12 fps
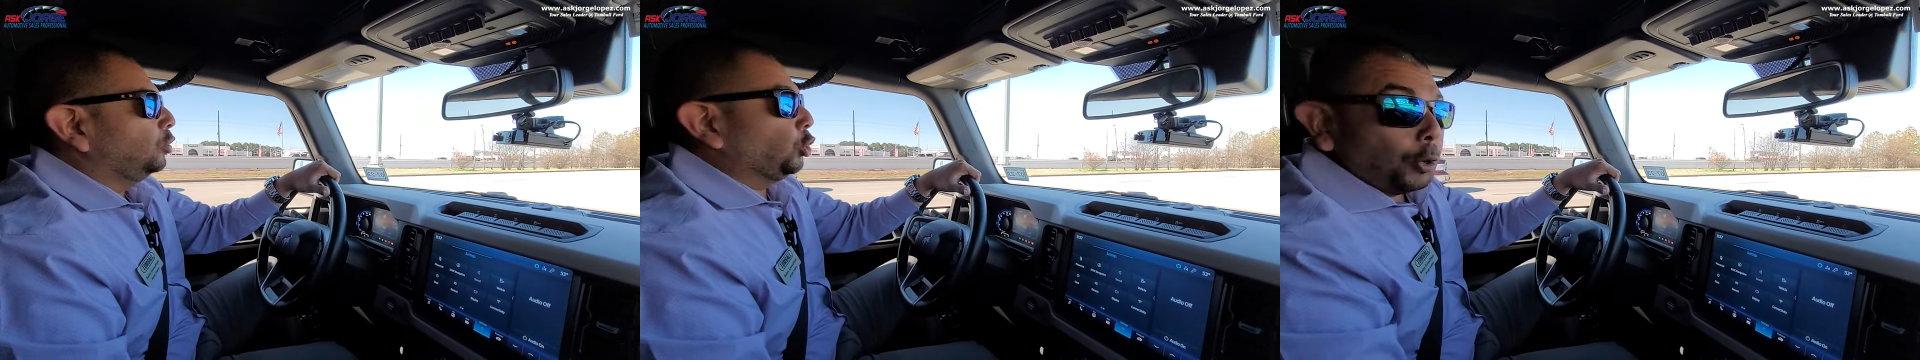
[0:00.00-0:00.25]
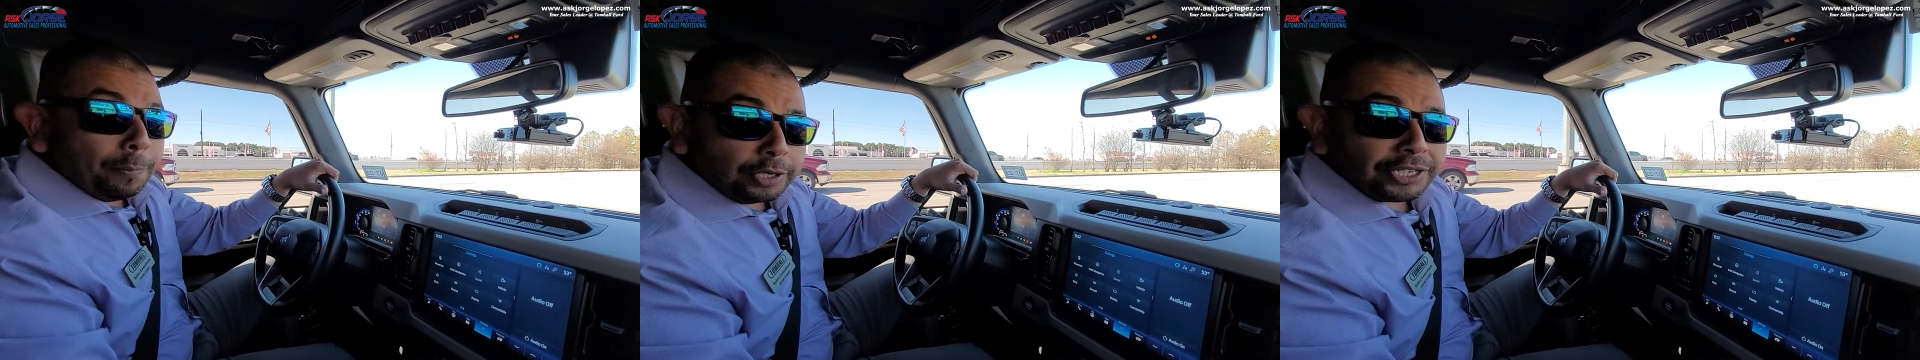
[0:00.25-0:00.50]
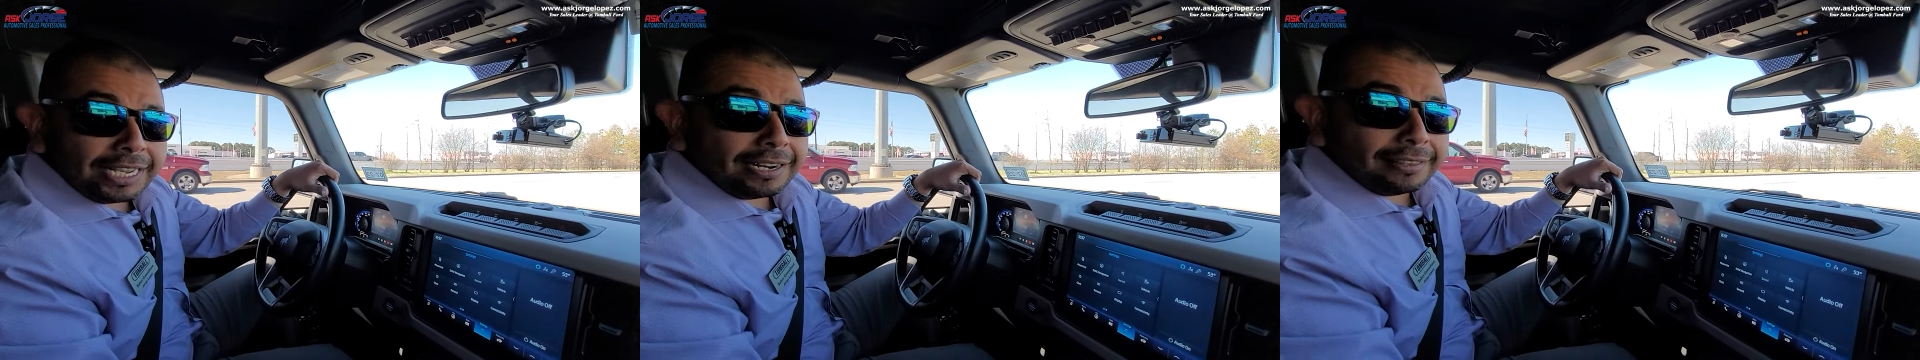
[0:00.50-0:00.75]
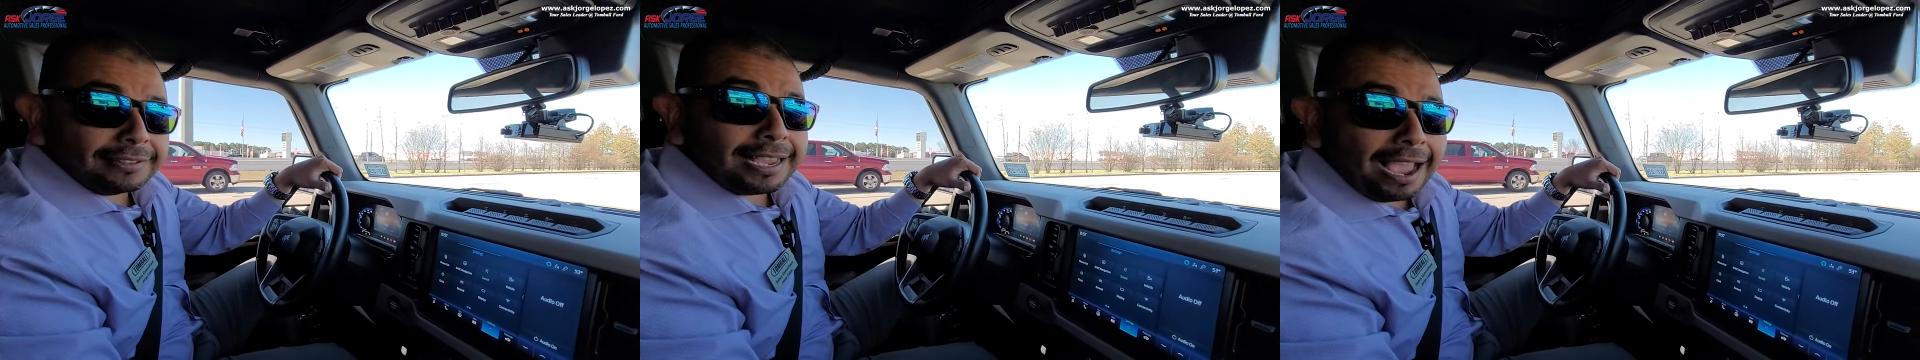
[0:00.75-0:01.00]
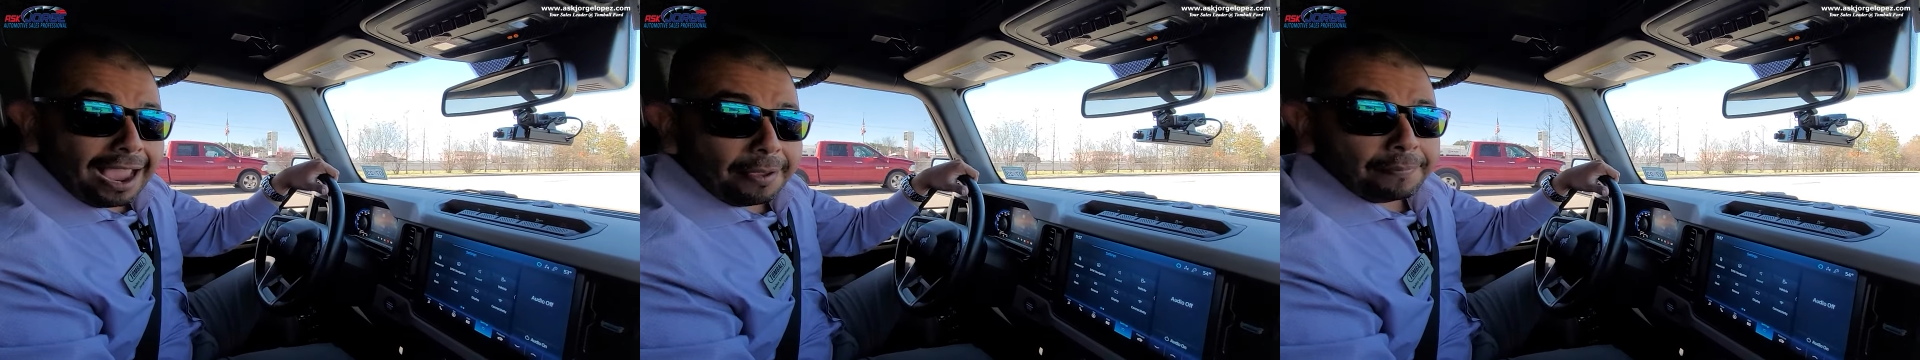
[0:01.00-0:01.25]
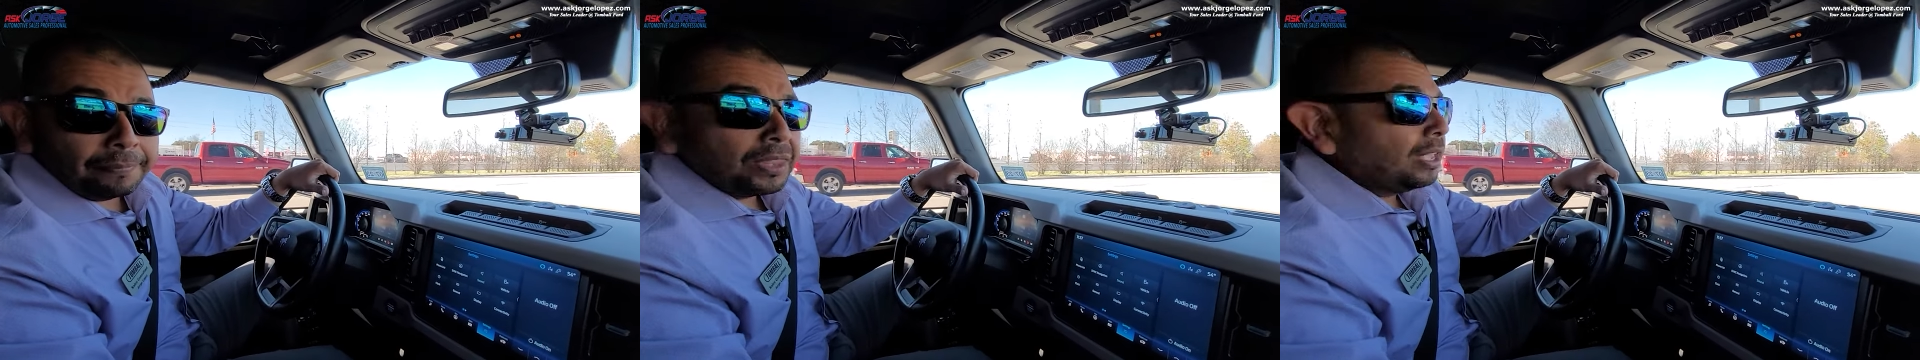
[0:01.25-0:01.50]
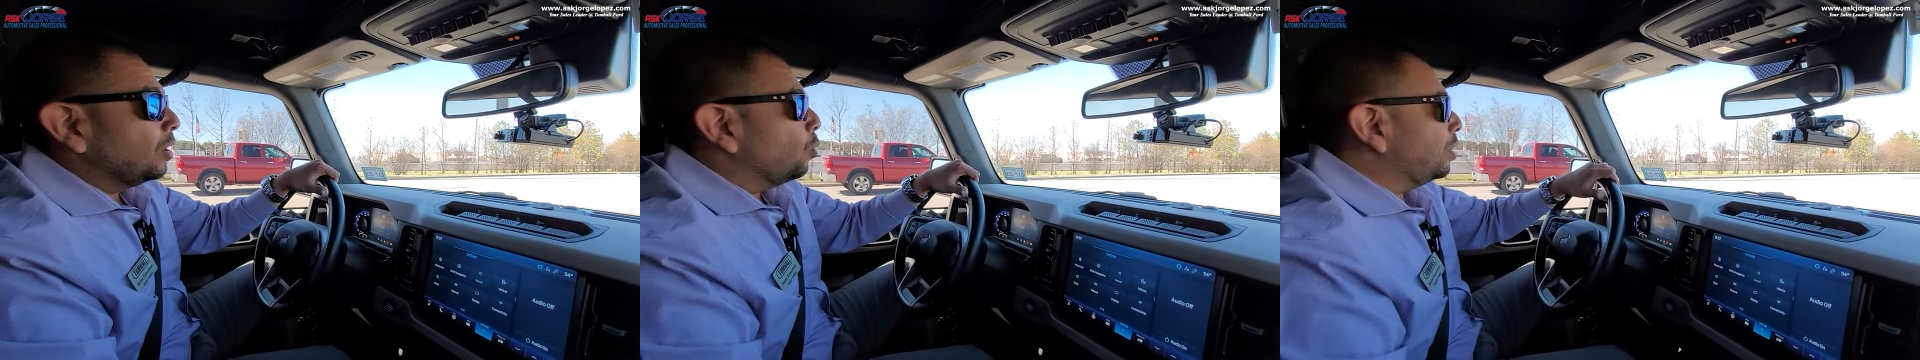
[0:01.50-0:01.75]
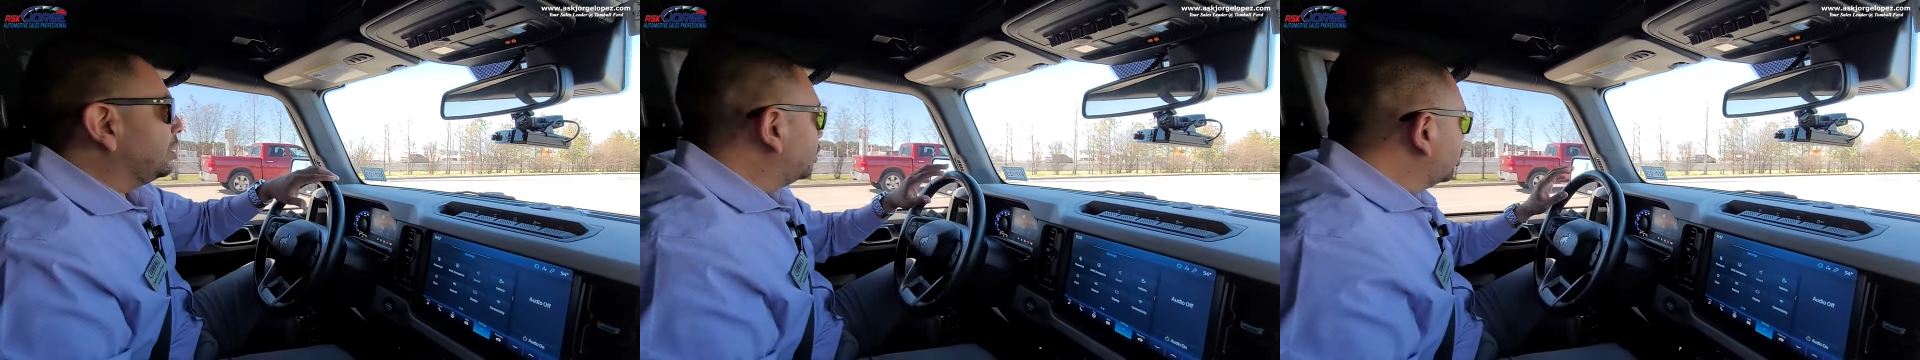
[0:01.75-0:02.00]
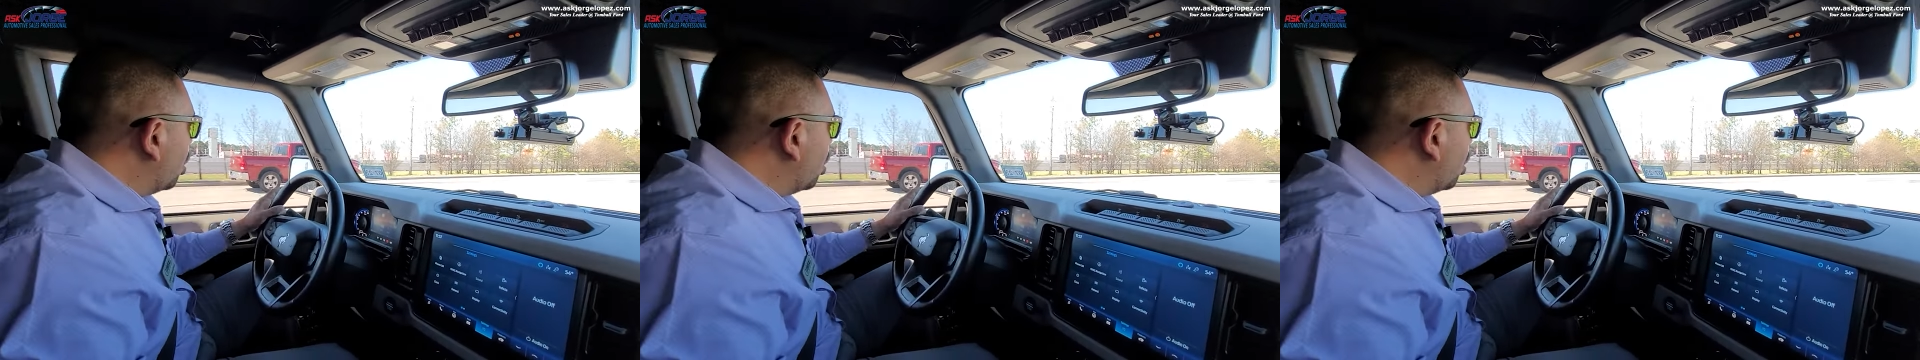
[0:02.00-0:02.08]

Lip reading: 2% of the time when you're